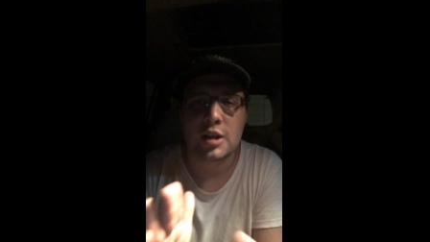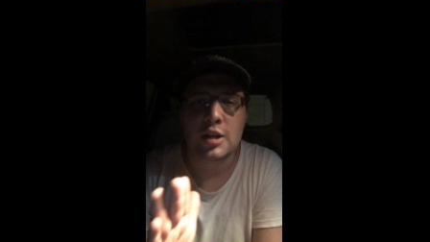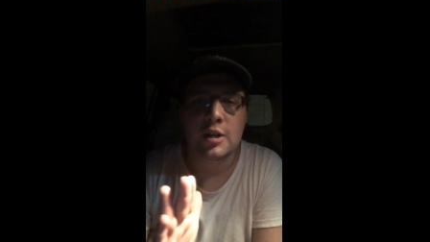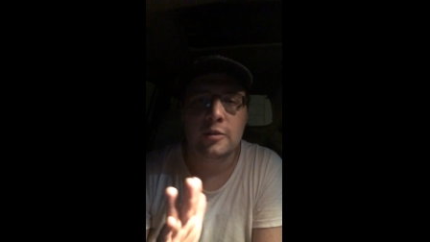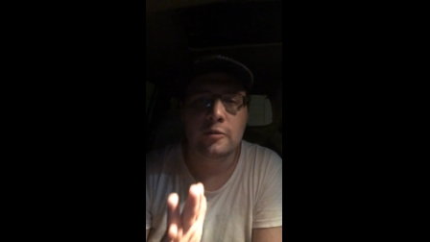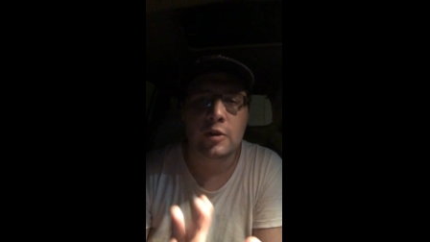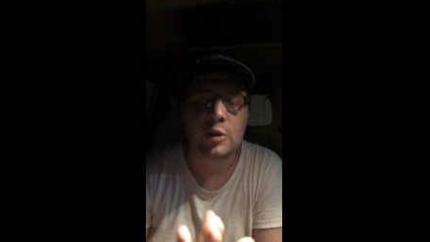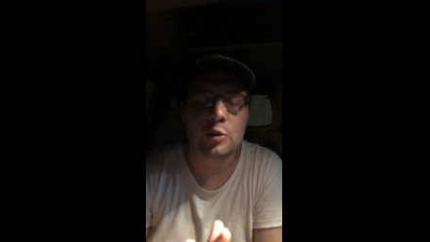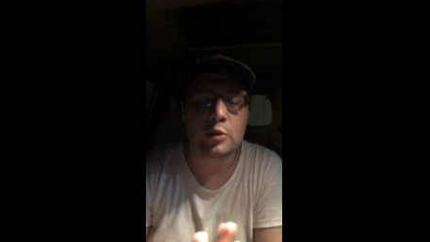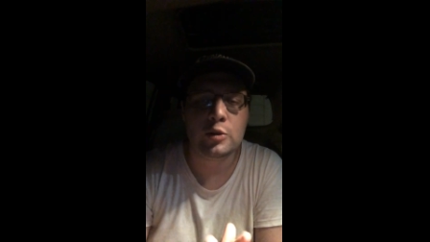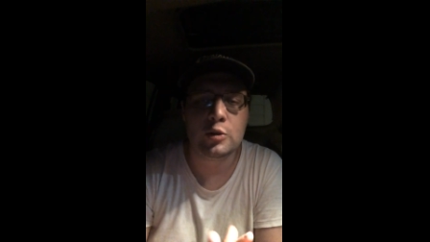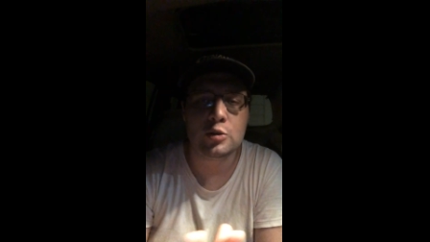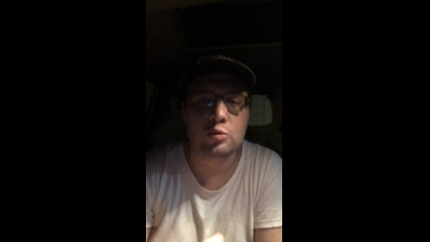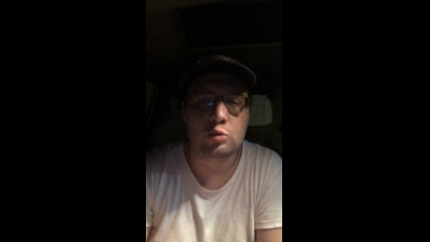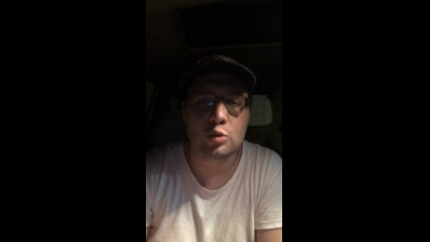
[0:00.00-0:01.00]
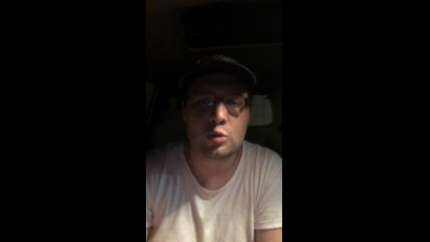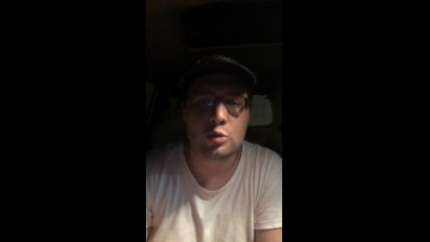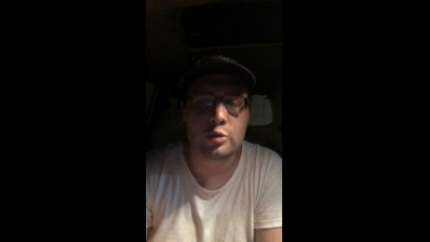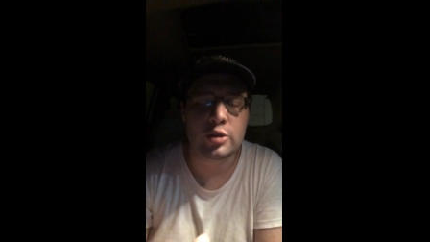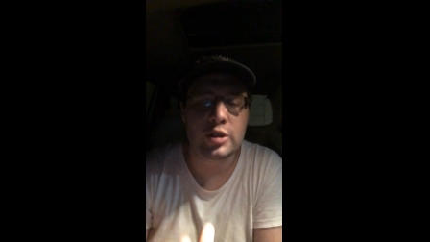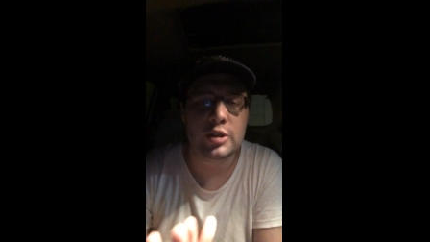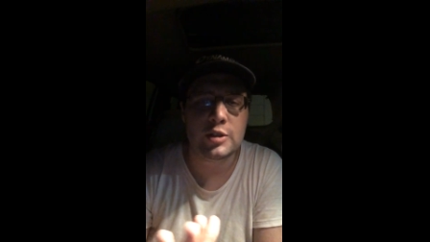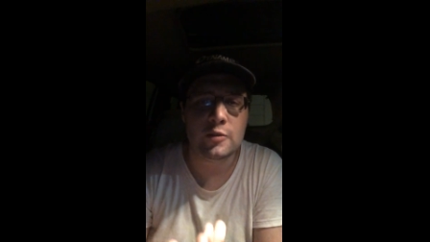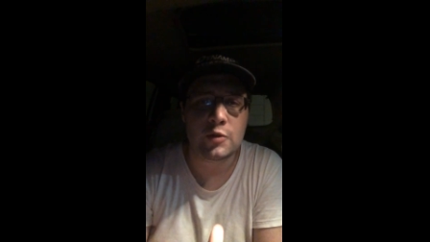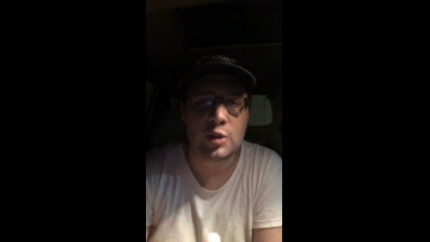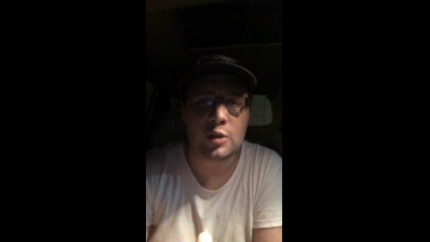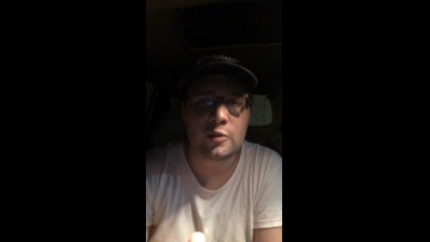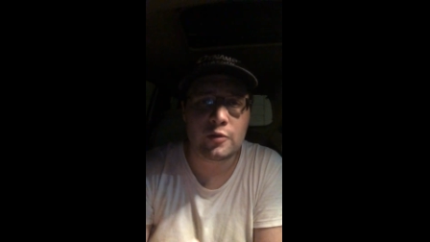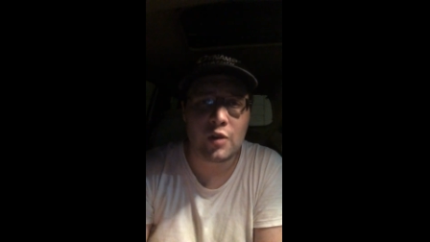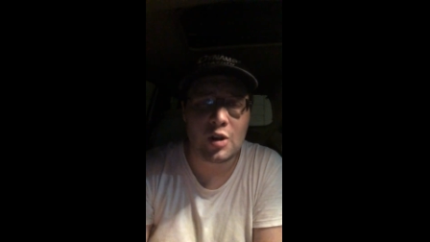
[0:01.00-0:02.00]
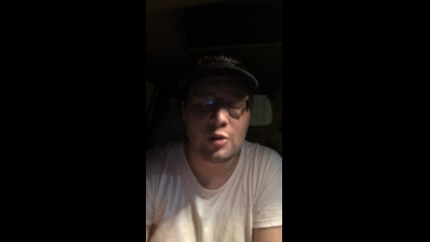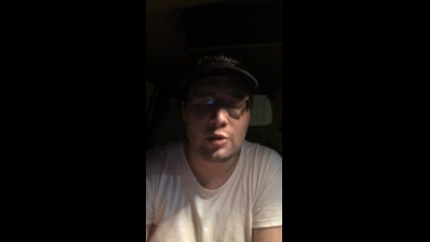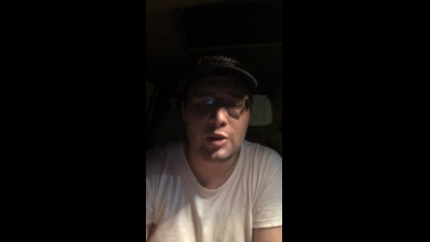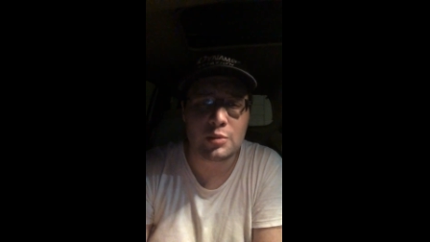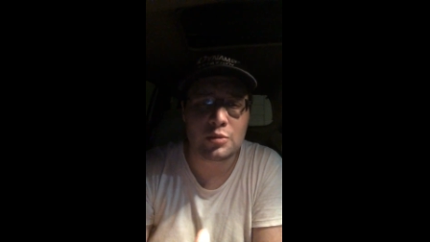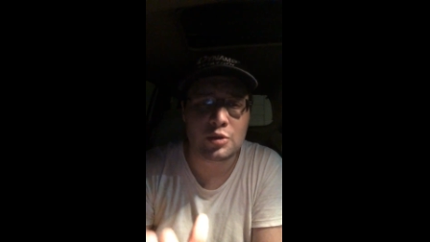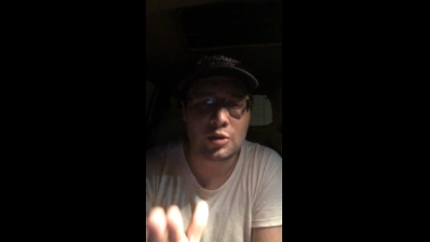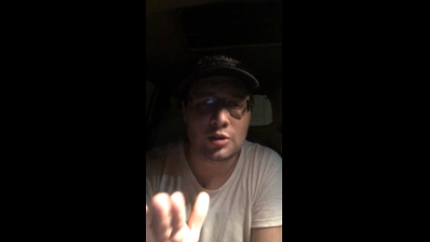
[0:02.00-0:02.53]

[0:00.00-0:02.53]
Follow those rules, because if you don't follow them